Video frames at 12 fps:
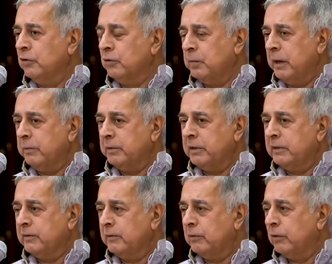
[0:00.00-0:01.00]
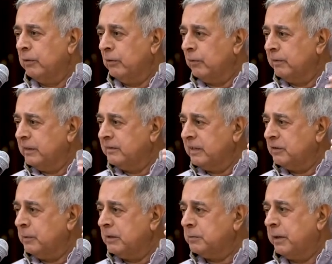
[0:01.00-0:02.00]
newspapers over the
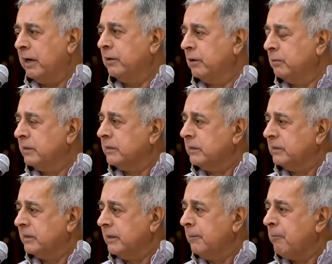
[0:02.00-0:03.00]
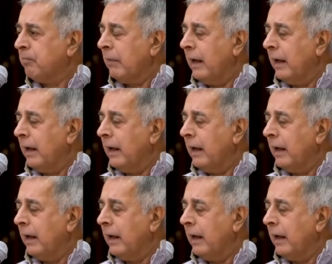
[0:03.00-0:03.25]
6 months prior to emergency,